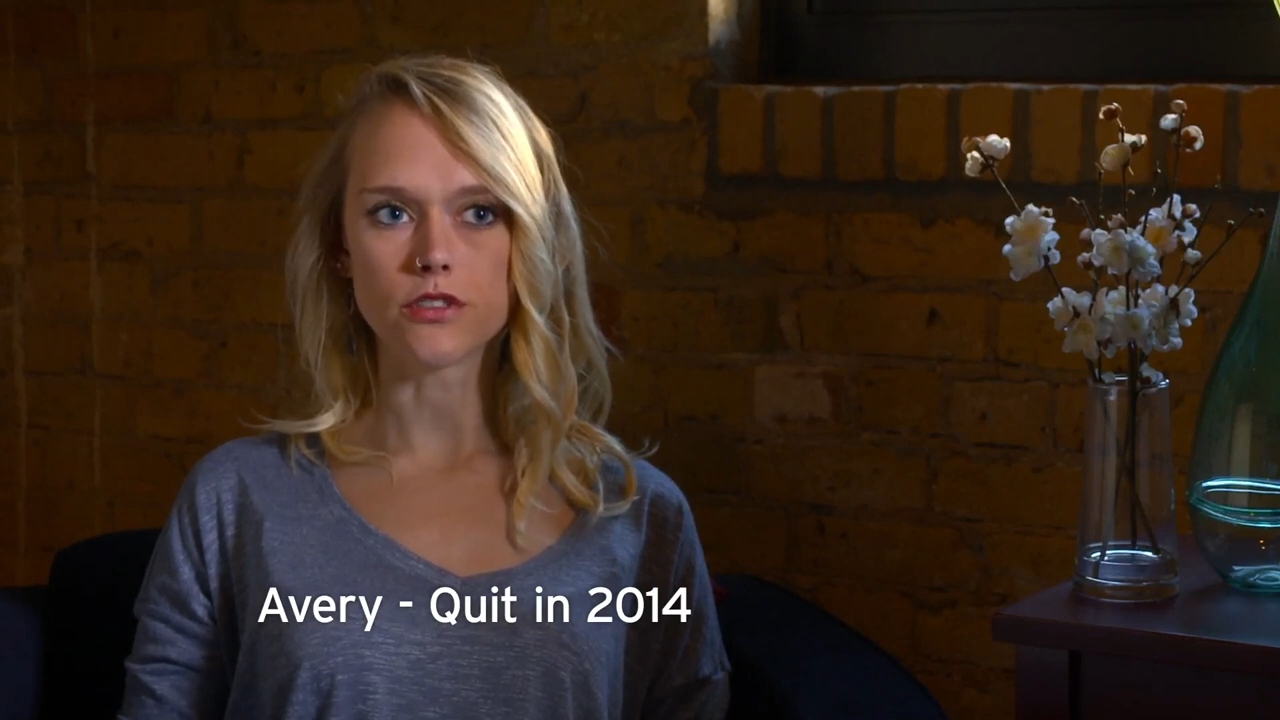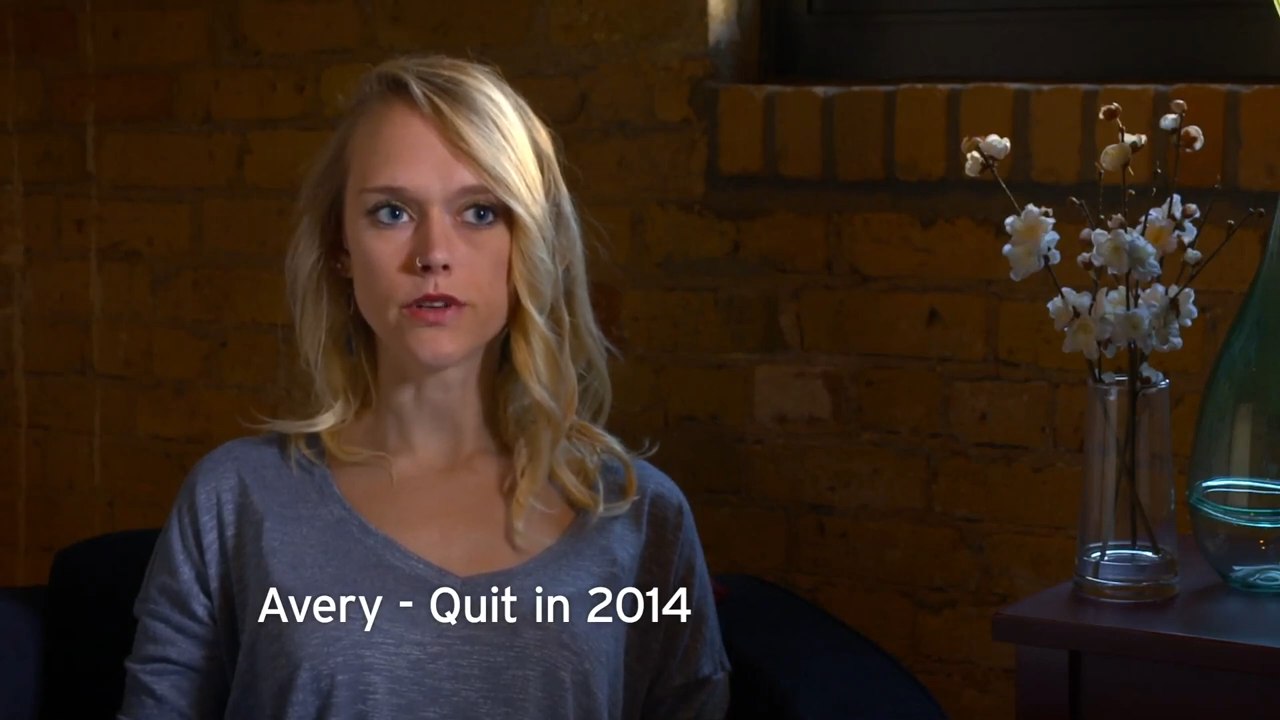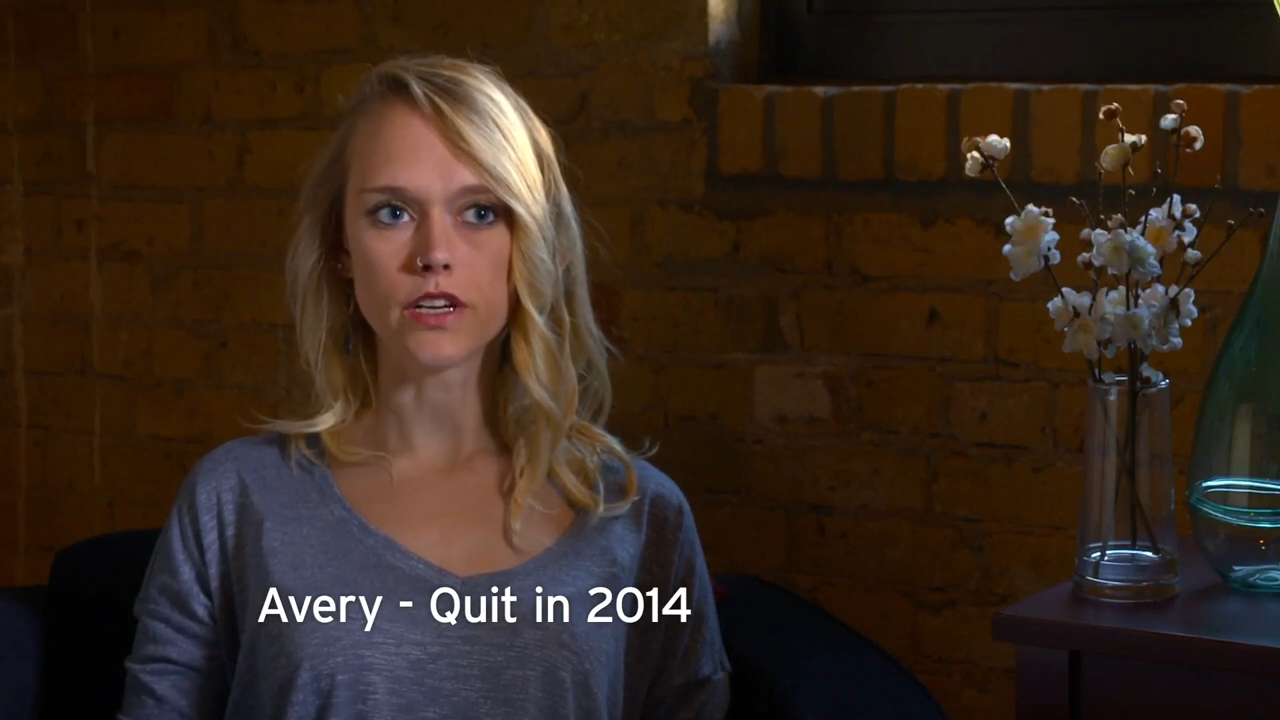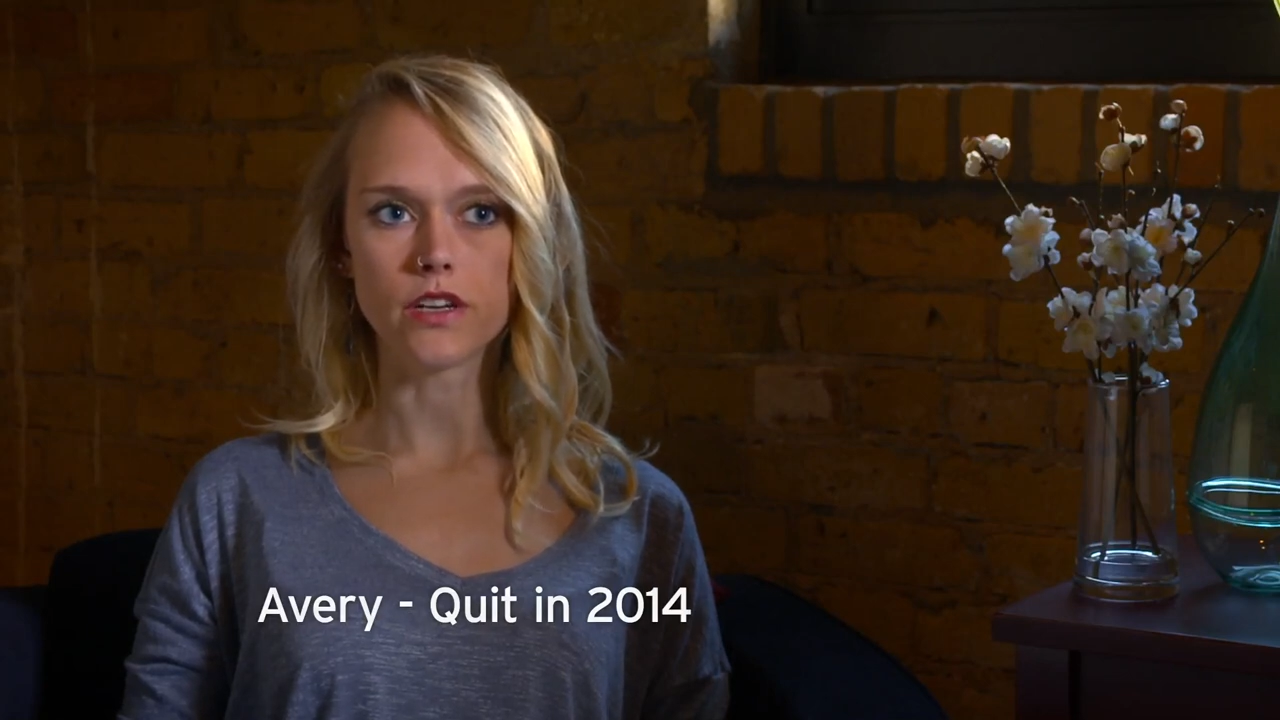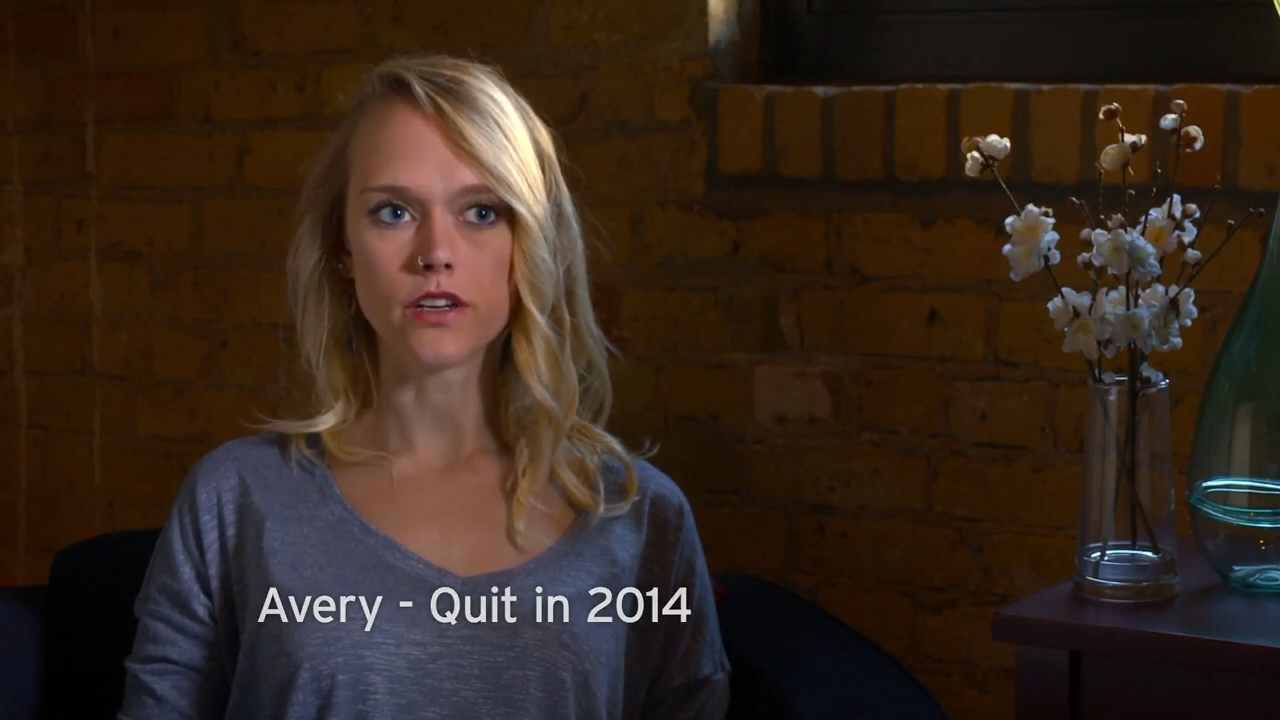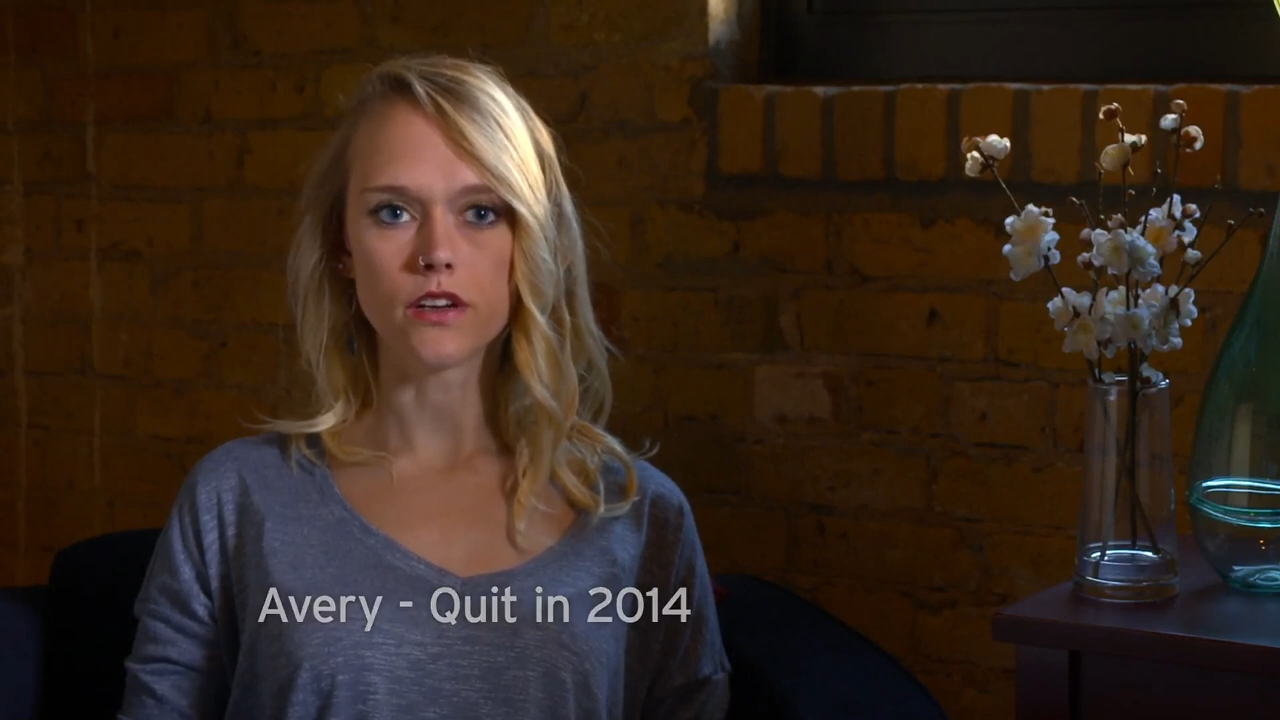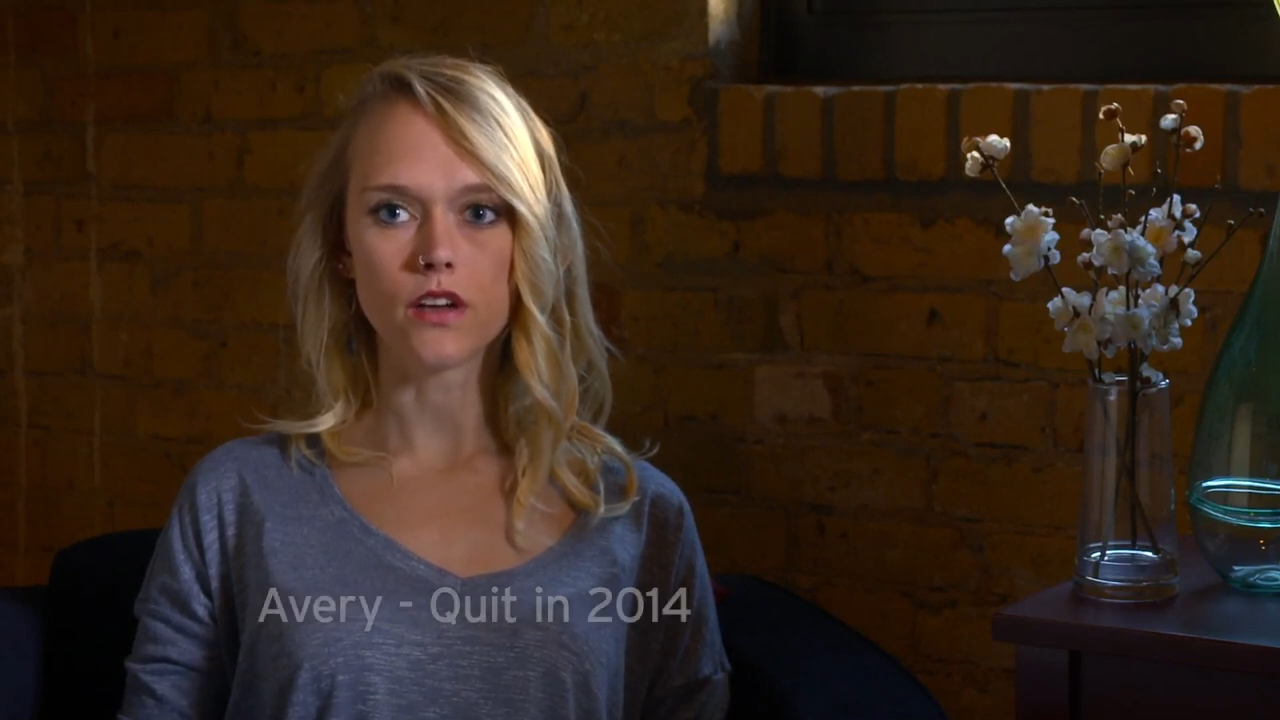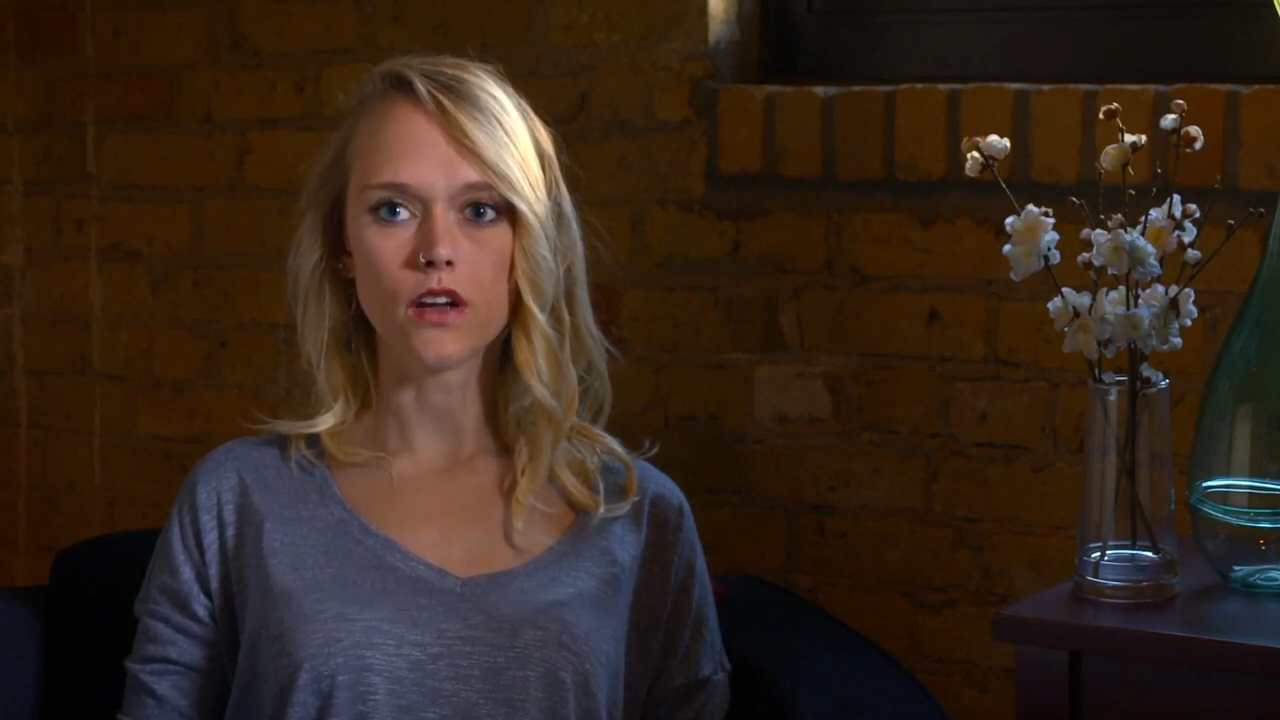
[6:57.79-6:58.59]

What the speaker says: as you can,